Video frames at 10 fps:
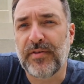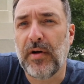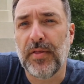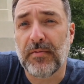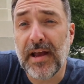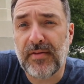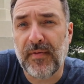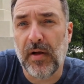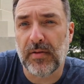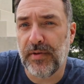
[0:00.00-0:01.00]
what's called the
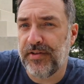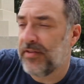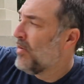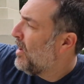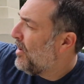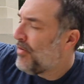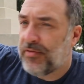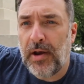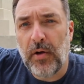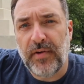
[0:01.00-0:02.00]
Reichswald, which is
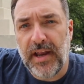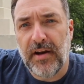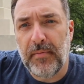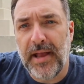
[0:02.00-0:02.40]
just right over here.